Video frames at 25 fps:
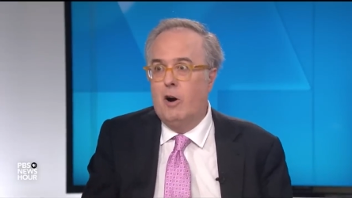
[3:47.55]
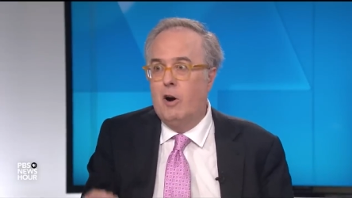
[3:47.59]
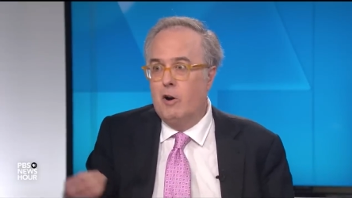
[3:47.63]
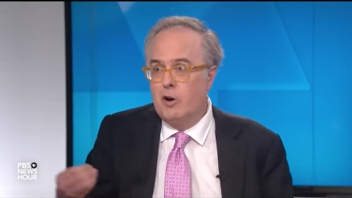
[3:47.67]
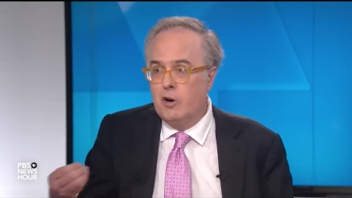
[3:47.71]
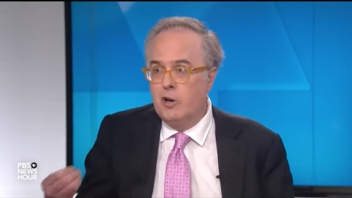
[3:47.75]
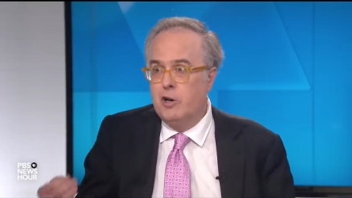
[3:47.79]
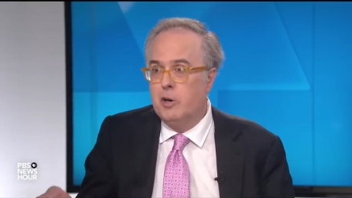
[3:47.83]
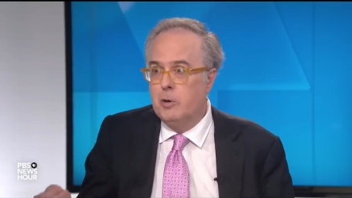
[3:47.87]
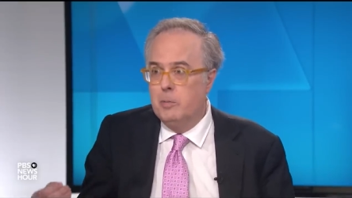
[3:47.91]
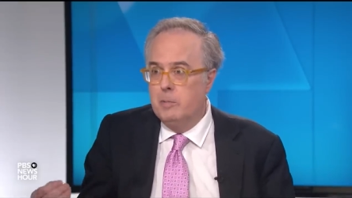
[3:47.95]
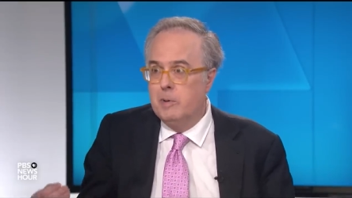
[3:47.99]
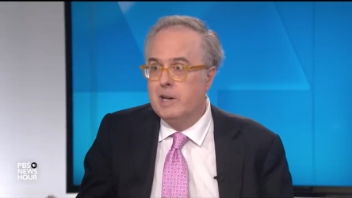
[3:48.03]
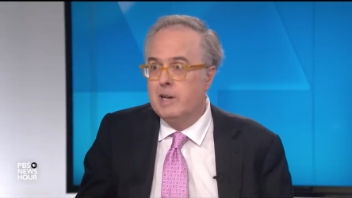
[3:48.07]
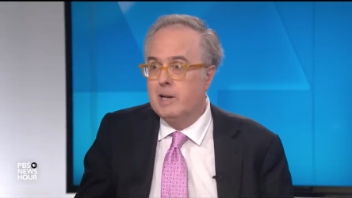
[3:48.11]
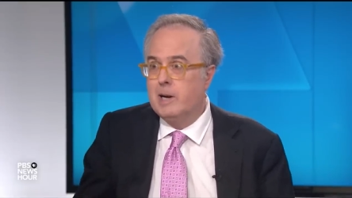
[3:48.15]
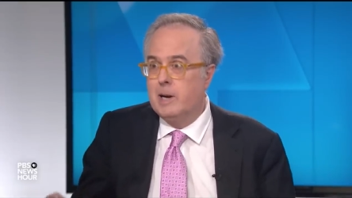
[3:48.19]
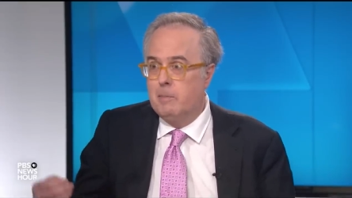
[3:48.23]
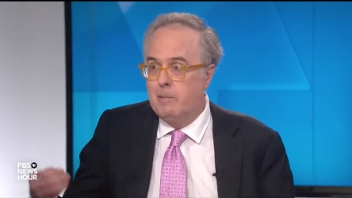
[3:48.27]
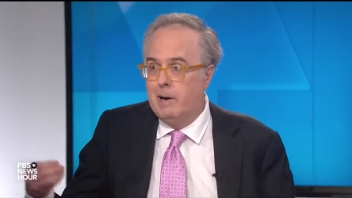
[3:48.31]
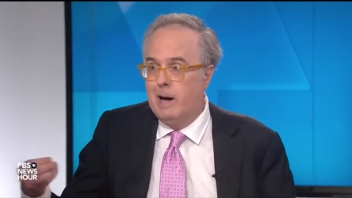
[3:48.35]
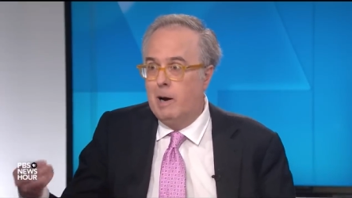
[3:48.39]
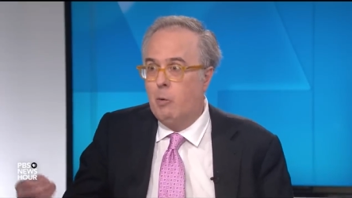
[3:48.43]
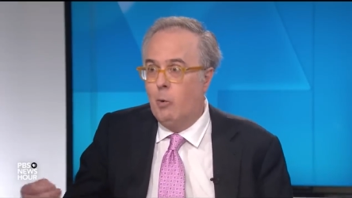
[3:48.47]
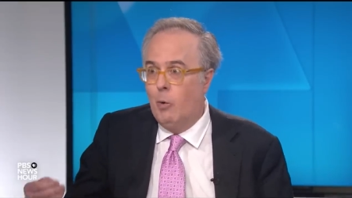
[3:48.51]
argument
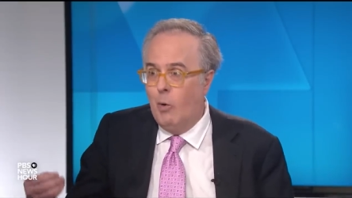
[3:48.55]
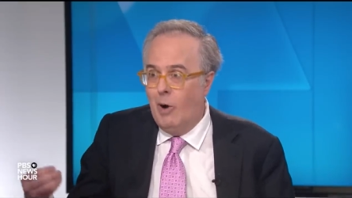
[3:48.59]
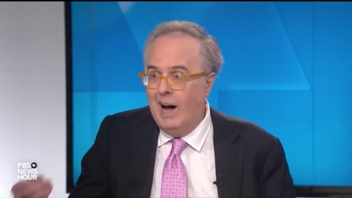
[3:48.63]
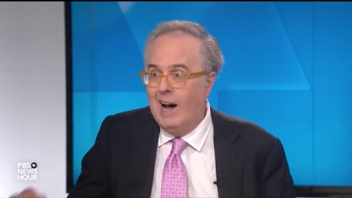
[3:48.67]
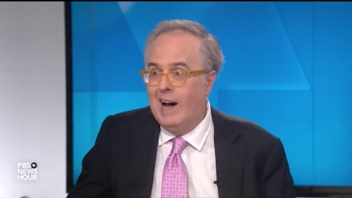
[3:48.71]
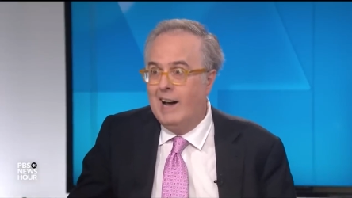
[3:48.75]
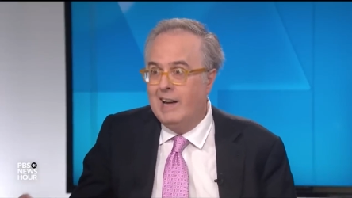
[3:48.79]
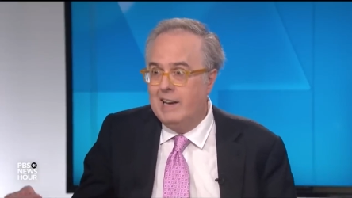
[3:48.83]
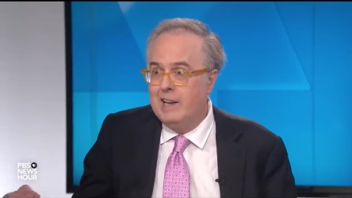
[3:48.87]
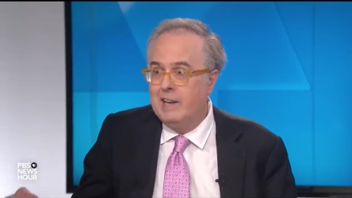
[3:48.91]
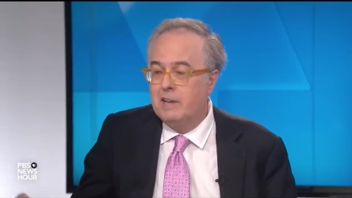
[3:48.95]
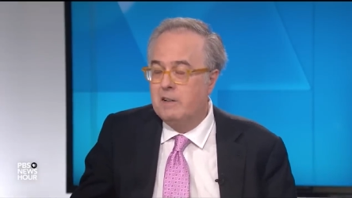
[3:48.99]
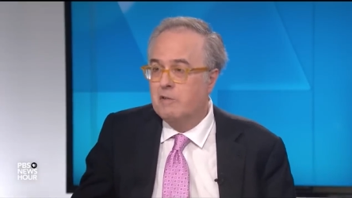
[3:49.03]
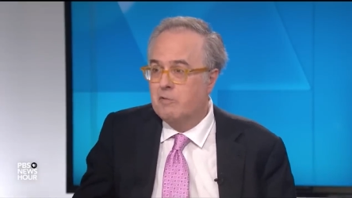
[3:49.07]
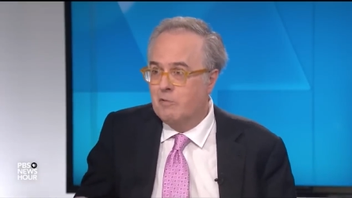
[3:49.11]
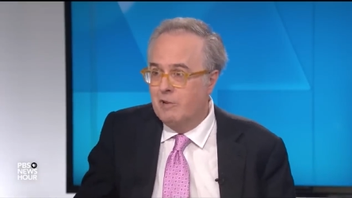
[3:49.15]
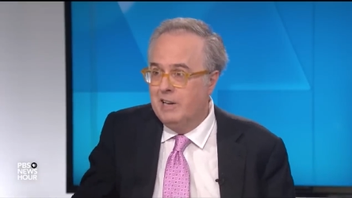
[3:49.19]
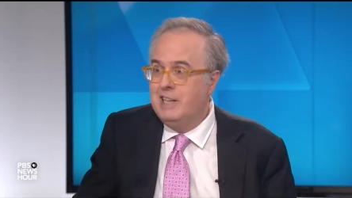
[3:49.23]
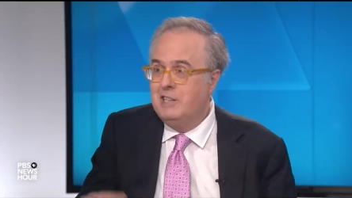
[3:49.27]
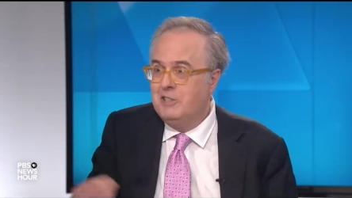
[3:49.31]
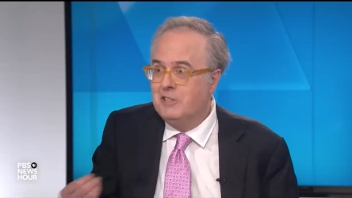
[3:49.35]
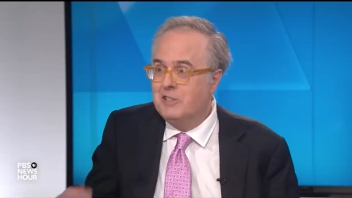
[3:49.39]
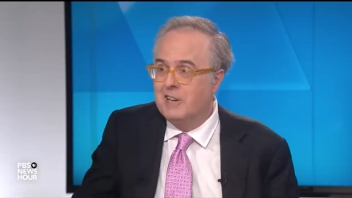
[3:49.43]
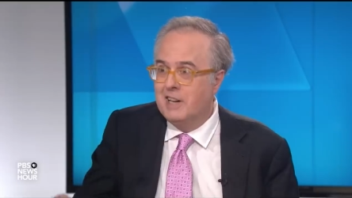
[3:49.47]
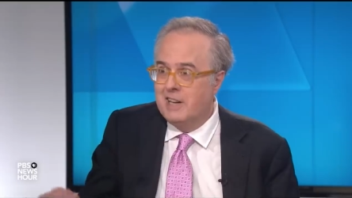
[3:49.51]
about why his
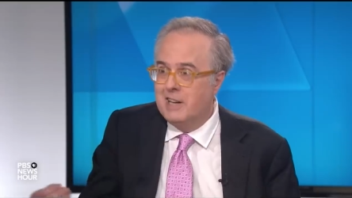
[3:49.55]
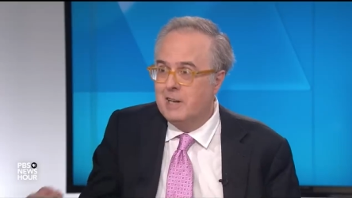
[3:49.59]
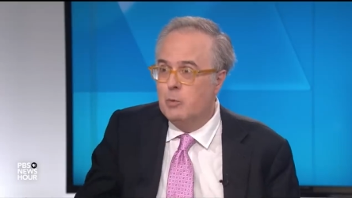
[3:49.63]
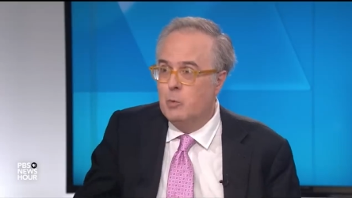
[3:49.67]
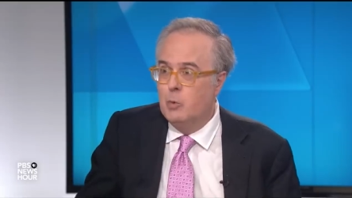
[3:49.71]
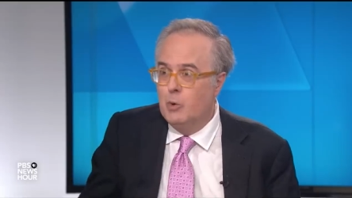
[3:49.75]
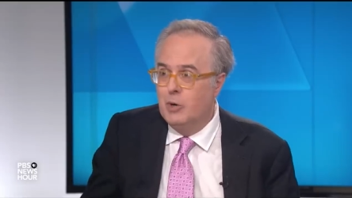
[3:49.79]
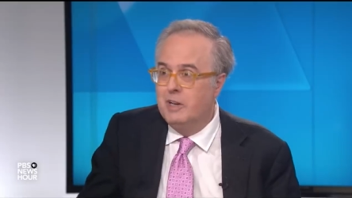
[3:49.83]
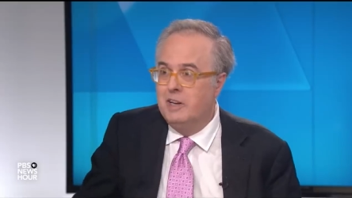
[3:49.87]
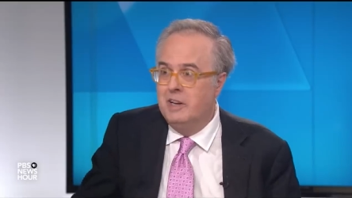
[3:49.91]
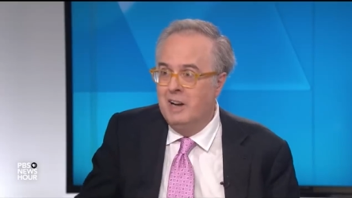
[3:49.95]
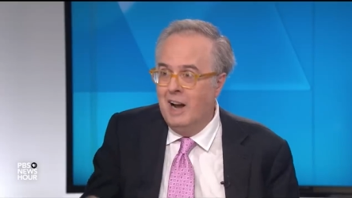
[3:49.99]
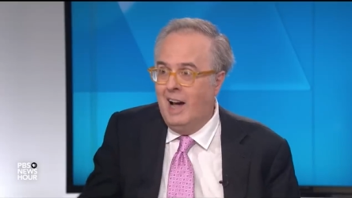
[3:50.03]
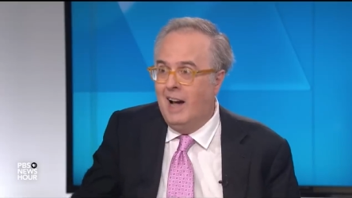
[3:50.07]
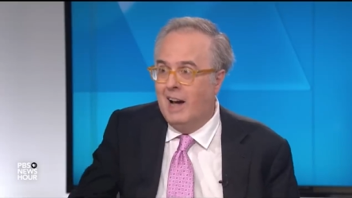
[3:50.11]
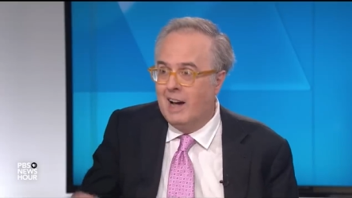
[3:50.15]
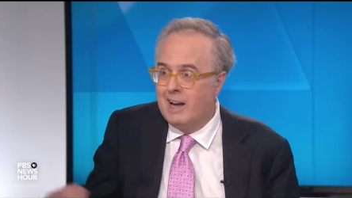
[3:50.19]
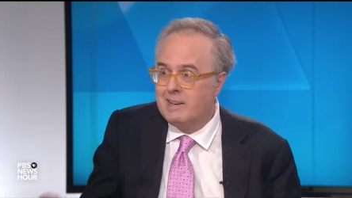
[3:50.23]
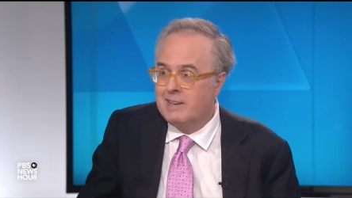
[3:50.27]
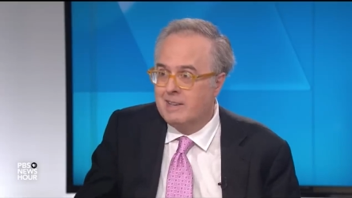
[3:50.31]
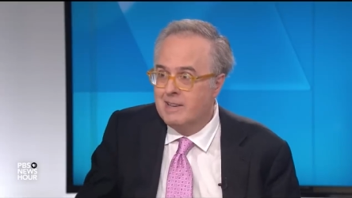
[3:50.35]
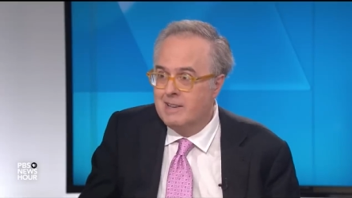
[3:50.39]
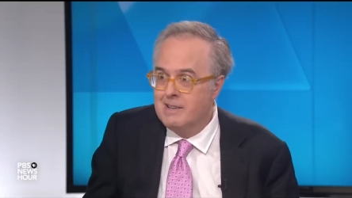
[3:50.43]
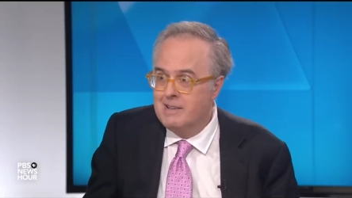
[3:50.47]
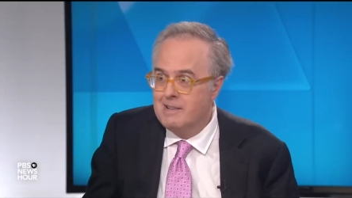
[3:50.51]
reasoning would
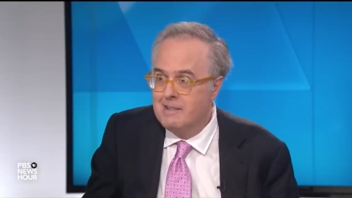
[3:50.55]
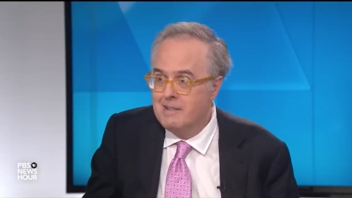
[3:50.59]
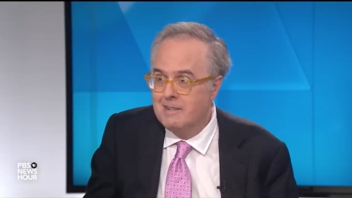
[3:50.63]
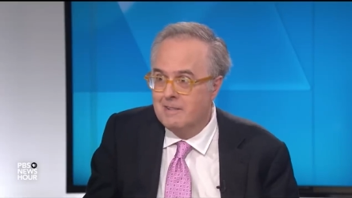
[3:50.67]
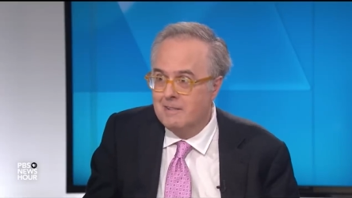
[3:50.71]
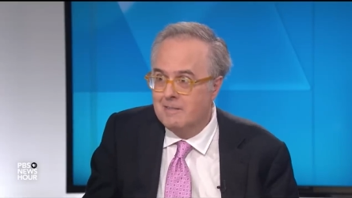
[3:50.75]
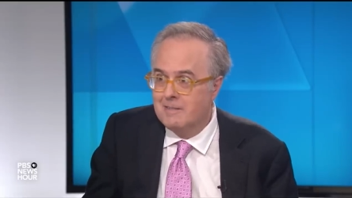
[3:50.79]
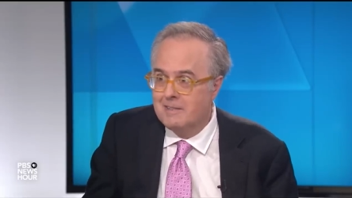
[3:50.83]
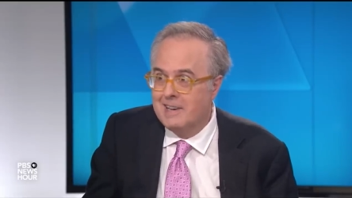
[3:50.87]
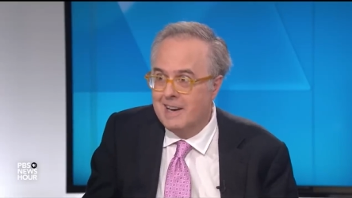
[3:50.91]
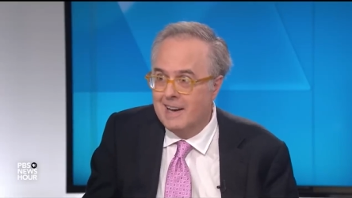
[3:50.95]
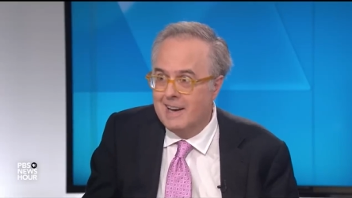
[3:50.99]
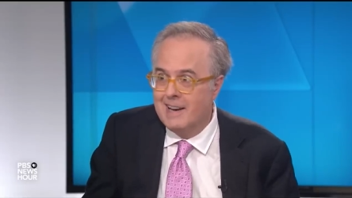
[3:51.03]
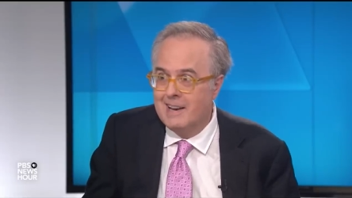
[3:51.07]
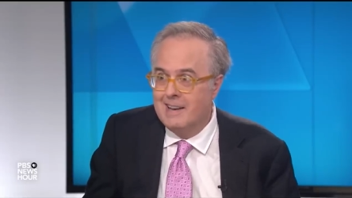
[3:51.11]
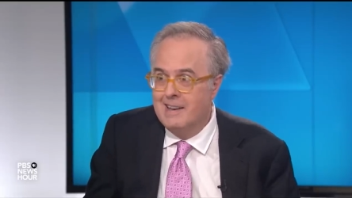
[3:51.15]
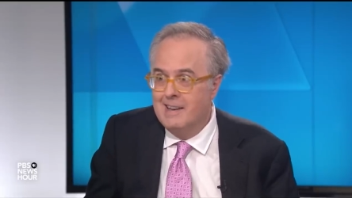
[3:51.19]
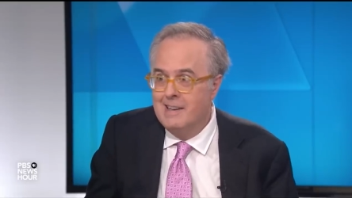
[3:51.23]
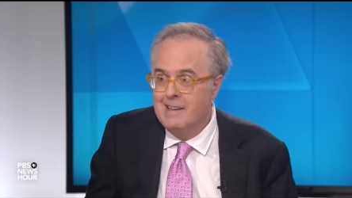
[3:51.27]
not. Okay.